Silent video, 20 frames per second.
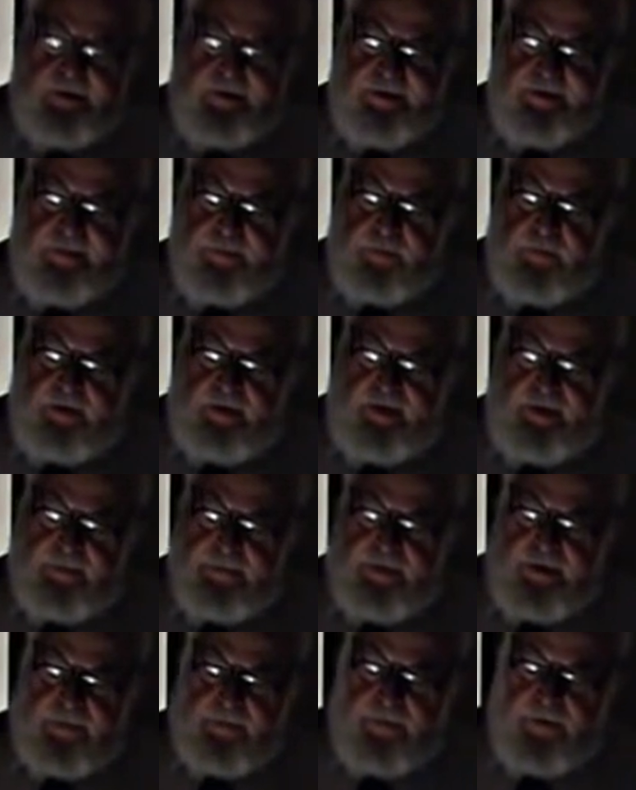is a prime
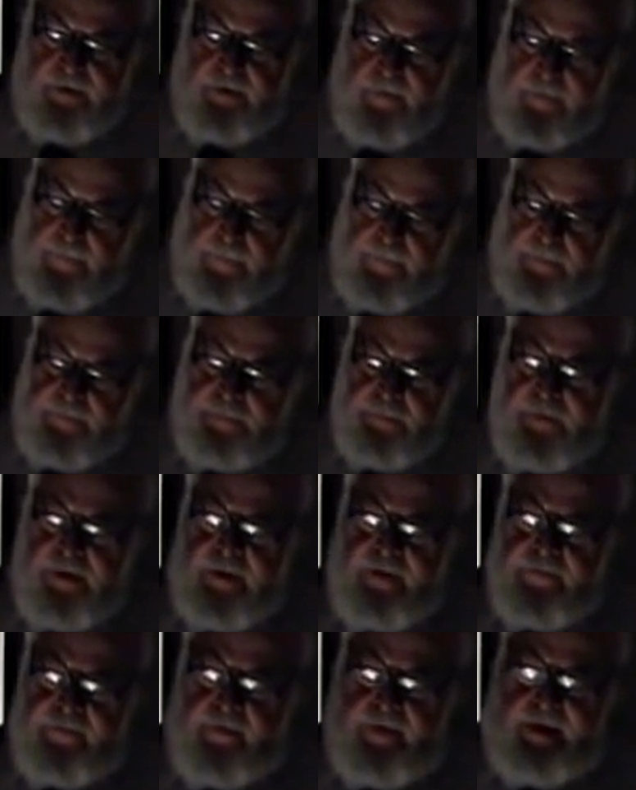number.
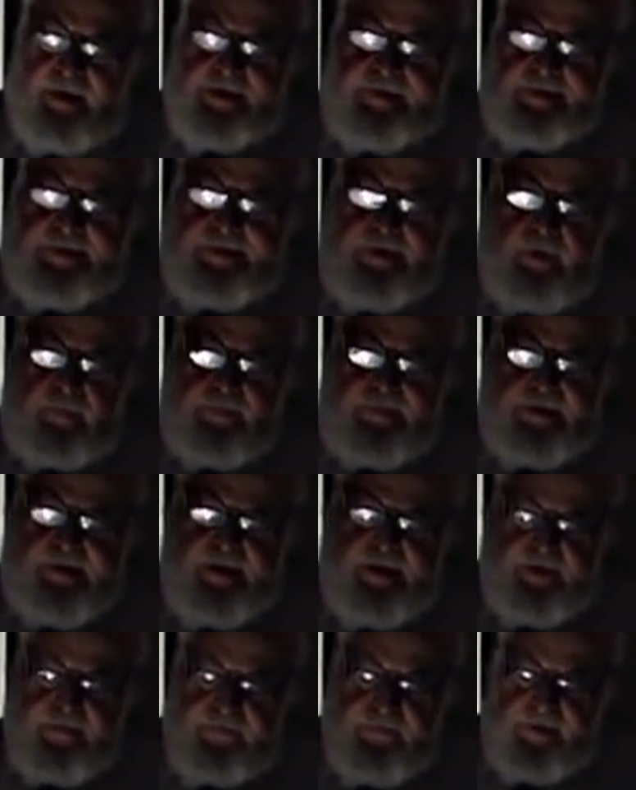For a
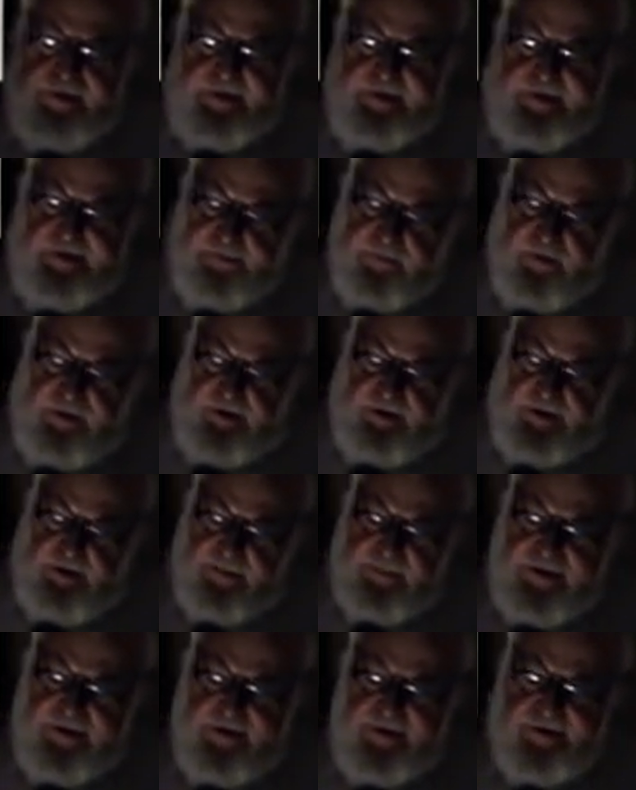subset of these
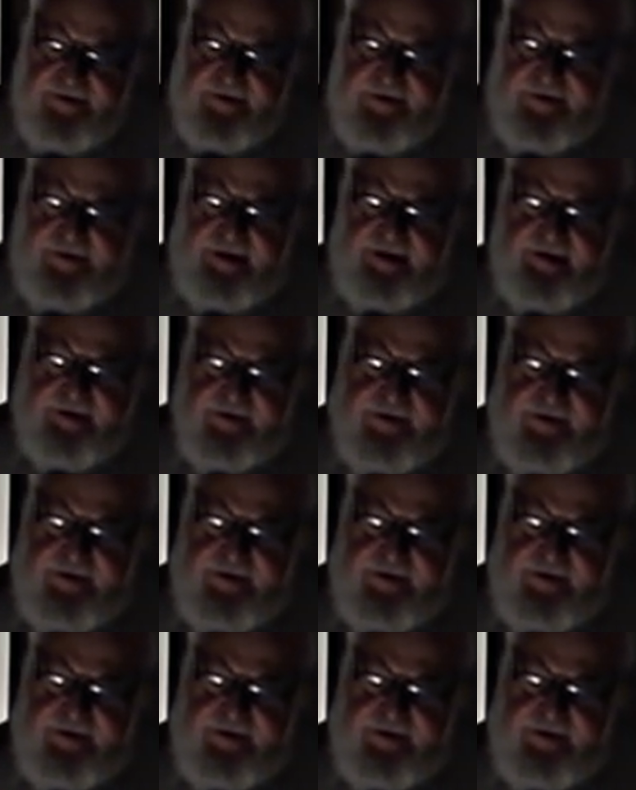primes, there's a second